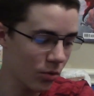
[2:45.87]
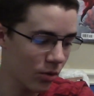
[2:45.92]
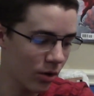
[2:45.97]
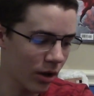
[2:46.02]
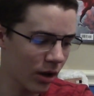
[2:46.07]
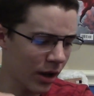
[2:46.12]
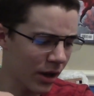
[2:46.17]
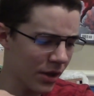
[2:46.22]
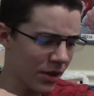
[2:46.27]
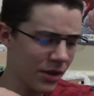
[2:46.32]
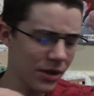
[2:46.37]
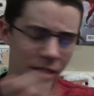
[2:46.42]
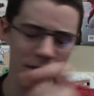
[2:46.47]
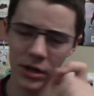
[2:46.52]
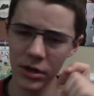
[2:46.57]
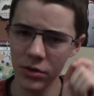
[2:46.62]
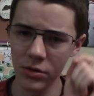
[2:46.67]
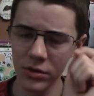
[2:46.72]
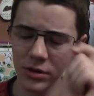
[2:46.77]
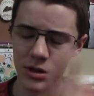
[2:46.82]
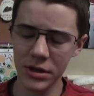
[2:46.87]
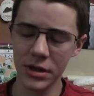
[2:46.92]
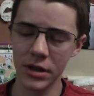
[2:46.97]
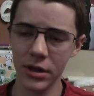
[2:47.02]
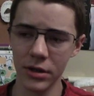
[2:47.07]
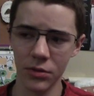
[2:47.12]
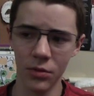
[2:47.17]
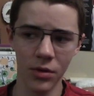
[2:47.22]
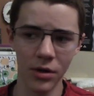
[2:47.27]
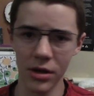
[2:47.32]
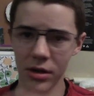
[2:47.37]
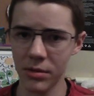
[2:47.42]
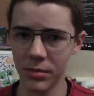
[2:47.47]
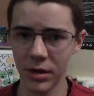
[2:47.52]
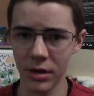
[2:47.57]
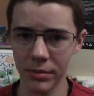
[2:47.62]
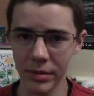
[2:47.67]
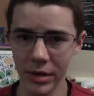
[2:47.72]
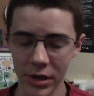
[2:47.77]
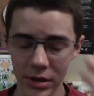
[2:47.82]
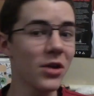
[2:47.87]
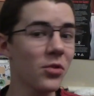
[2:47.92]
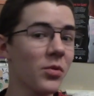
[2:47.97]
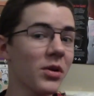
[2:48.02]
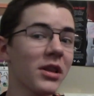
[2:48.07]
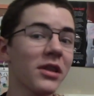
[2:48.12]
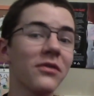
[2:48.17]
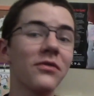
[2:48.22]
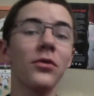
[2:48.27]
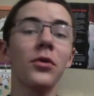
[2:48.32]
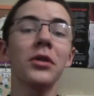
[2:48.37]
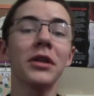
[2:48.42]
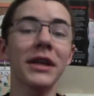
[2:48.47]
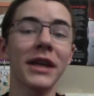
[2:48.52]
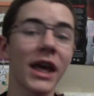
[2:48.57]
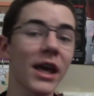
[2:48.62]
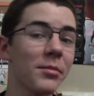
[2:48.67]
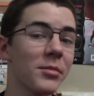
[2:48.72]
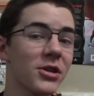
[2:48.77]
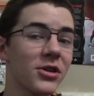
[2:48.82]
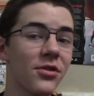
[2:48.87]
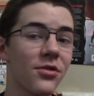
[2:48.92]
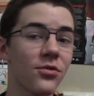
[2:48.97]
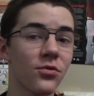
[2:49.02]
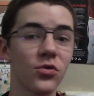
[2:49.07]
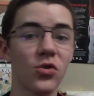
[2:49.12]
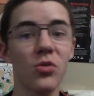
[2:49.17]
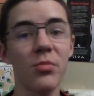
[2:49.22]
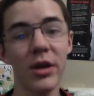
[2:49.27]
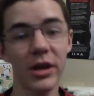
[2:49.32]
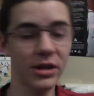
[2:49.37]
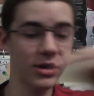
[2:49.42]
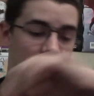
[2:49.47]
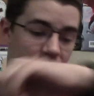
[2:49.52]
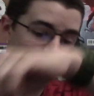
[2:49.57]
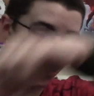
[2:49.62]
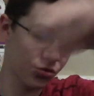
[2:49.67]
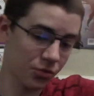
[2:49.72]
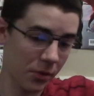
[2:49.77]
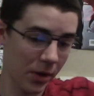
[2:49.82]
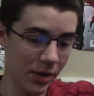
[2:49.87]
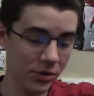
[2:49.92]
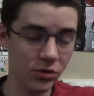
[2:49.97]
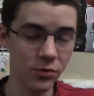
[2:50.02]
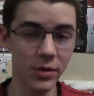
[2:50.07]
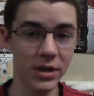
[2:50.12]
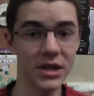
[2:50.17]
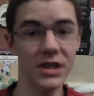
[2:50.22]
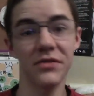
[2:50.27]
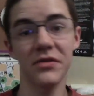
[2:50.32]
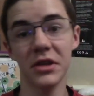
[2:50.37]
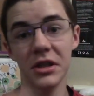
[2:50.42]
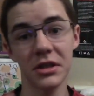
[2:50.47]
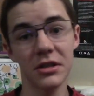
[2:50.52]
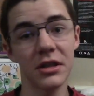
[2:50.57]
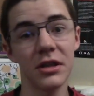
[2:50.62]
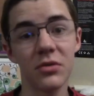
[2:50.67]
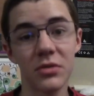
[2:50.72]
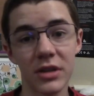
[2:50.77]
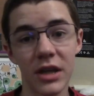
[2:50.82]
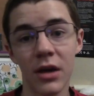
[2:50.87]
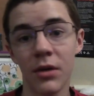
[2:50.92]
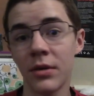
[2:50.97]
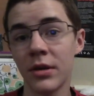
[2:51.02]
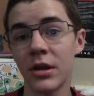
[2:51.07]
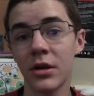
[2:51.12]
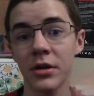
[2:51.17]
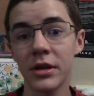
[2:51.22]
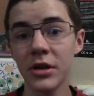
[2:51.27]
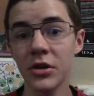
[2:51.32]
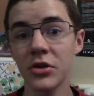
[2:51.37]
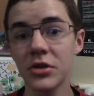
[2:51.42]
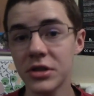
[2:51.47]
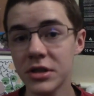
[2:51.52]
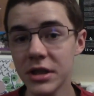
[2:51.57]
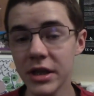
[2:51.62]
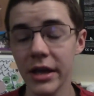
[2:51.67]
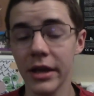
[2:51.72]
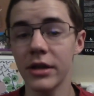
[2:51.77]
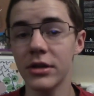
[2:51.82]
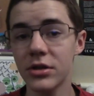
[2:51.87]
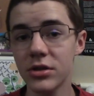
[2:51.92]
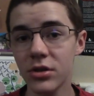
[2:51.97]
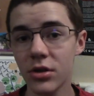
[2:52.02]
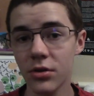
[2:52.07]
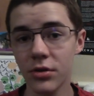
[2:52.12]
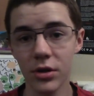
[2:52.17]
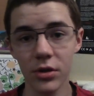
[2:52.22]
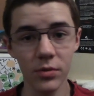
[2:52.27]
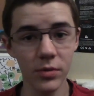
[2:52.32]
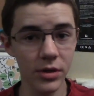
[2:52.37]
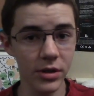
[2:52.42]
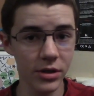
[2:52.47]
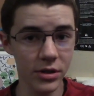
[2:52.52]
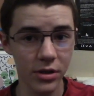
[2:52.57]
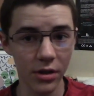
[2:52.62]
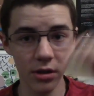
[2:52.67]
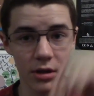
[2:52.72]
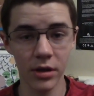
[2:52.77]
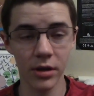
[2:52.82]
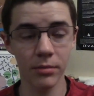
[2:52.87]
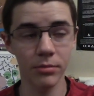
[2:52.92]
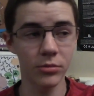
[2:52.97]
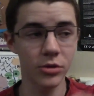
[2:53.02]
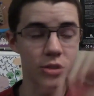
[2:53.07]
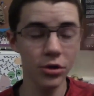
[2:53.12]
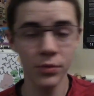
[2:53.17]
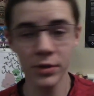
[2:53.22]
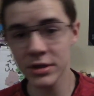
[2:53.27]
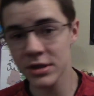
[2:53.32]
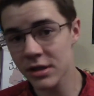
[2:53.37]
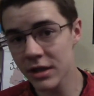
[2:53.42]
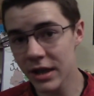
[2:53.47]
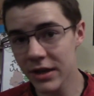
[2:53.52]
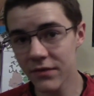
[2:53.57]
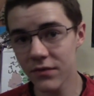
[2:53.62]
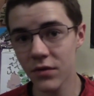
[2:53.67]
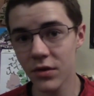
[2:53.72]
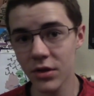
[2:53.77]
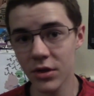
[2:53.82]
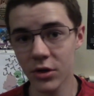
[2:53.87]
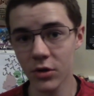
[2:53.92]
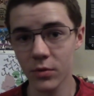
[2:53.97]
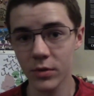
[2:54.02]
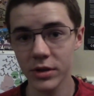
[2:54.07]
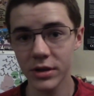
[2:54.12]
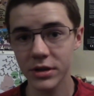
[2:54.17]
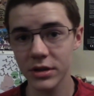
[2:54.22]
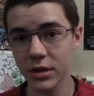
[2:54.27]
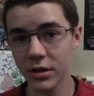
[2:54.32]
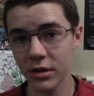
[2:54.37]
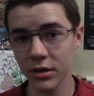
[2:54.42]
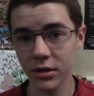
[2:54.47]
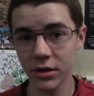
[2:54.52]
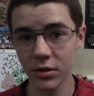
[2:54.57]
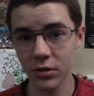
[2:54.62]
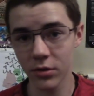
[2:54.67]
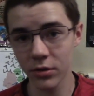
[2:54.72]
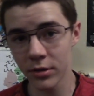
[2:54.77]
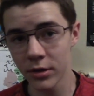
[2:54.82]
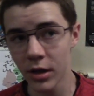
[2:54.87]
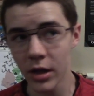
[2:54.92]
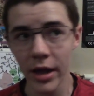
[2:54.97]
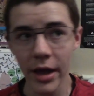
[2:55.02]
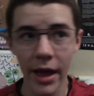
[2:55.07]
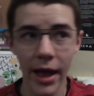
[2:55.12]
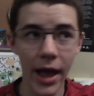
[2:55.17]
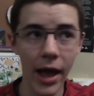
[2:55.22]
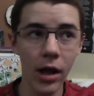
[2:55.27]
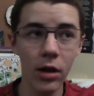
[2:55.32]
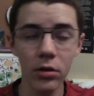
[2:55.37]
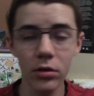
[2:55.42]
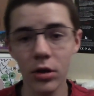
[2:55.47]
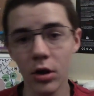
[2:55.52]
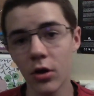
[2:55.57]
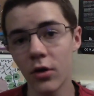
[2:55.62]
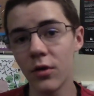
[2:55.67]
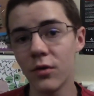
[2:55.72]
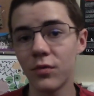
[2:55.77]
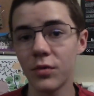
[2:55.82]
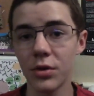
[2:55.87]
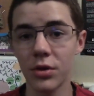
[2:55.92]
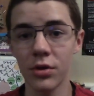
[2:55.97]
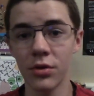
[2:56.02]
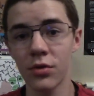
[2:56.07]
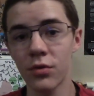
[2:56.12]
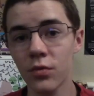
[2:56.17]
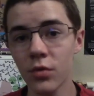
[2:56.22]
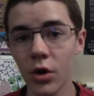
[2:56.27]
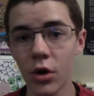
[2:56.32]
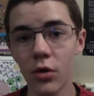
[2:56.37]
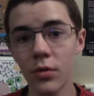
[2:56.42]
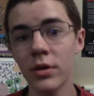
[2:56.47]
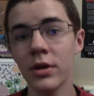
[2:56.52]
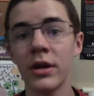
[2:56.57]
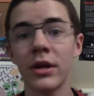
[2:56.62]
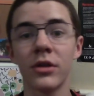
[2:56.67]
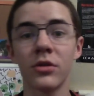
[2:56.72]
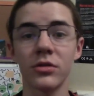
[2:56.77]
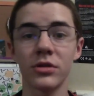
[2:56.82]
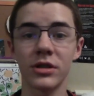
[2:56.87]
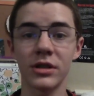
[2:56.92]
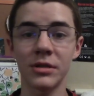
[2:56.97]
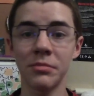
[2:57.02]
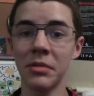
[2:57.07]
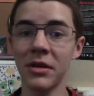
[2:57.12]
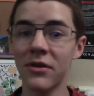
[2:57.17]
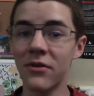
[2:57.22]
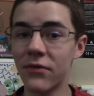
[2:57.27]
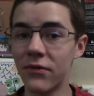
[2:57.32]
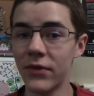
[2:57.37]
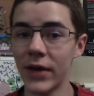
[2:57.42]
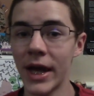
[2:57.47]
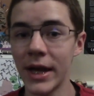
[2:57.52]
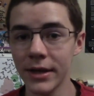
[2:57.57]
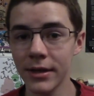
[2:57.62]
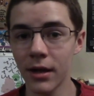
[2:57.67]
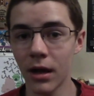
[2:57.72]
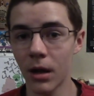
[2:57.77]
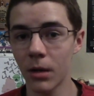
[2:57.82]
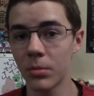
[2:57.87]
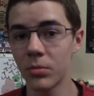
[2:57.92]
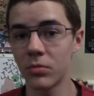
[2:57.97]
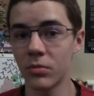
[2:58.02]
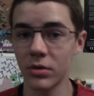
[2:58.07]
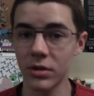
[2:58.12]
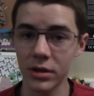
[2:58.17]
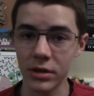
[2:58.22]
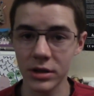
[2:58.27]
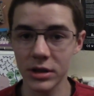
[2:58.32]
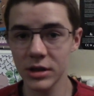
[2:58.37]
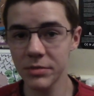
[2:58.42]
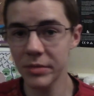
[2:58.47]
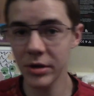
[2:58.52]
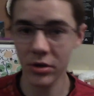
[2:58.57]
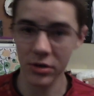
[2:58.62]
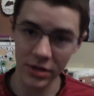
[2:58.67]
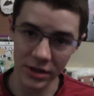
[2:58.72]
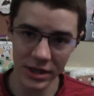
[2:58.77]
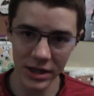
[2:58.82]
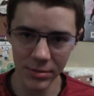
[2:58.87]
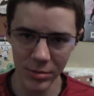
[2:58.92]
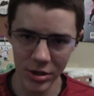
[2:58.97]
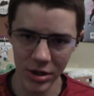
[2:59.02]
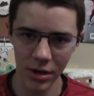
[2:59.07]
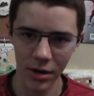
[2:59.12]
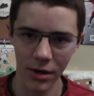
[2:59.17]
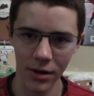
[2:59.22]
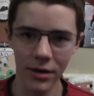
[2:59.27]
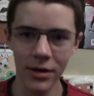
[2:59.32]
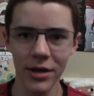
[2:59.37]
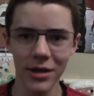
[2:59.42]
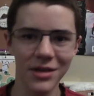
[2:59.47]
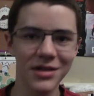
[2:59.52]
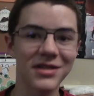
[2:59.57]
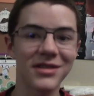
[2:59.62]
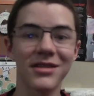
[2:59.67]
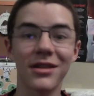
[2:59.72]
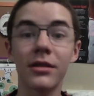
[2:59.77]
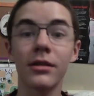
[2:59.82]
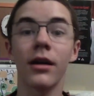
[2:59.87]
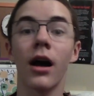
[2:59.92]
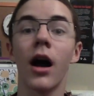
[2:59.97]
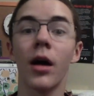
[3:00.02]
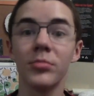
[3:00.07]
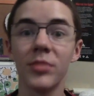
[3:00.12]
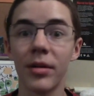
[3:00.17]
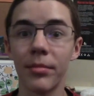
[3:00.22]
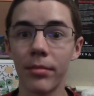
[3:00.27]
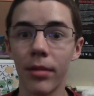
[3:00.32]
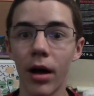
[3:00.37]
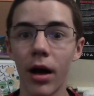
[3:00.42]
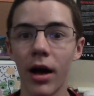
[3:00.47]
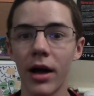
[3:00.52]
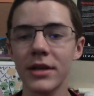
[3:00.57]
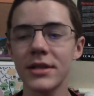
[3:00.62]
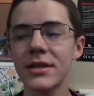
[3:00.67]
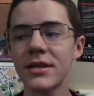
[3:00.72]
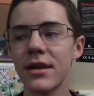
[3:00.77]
I think it was one of the bugbears. When he fully came into the room, I drew out the rest of it because he was now in there. He could see. So there was, to his left, there was a little alcove with a throne. There was this big fat goblin with a spear and a scimitar. This is a goblin boss.